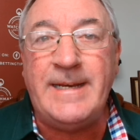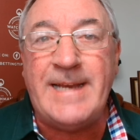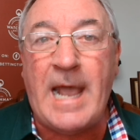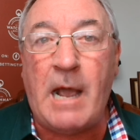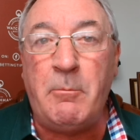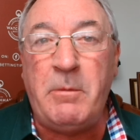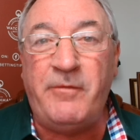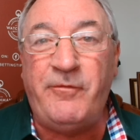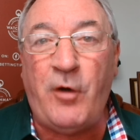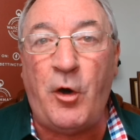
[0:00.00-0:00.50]

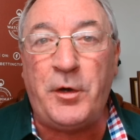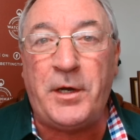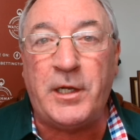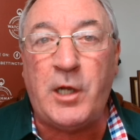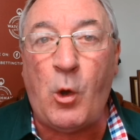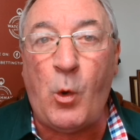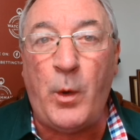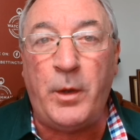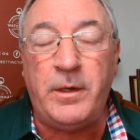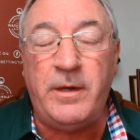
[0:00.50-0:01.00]
Now, before I
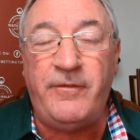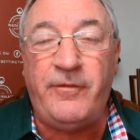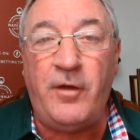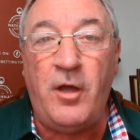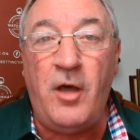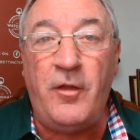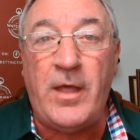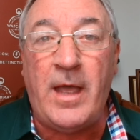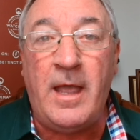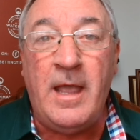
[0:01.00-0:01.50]
go any
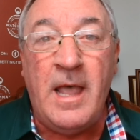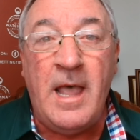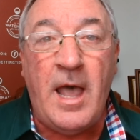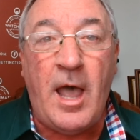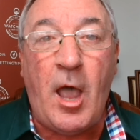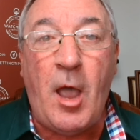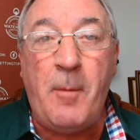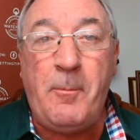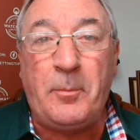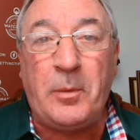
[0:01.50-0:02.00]
further,
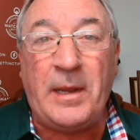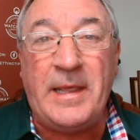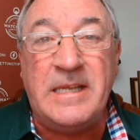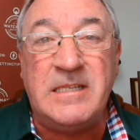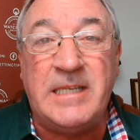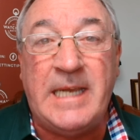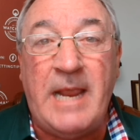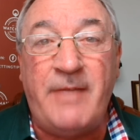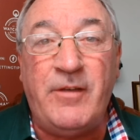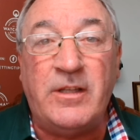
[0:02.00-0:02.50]

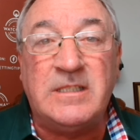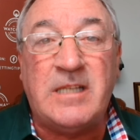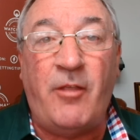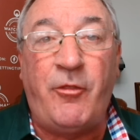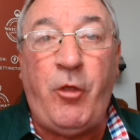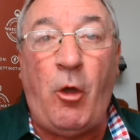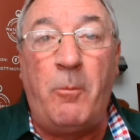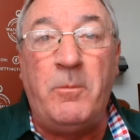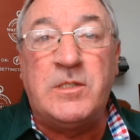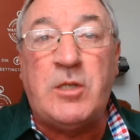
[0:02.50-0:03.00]
please give us a
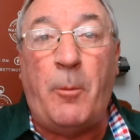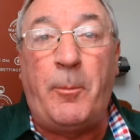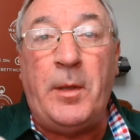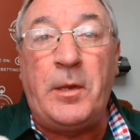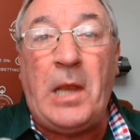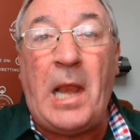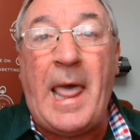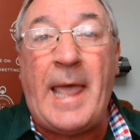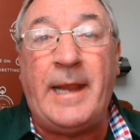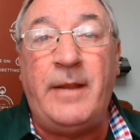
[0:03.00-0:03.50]
thumbs up
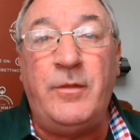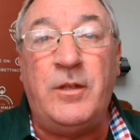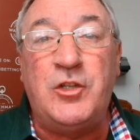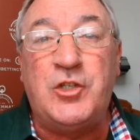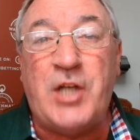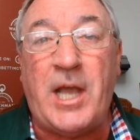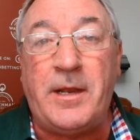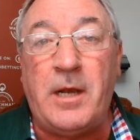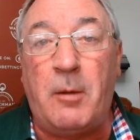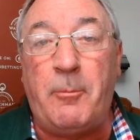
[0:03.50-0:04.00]
and like the
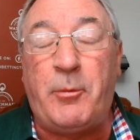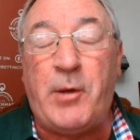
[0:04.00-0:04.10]
channel,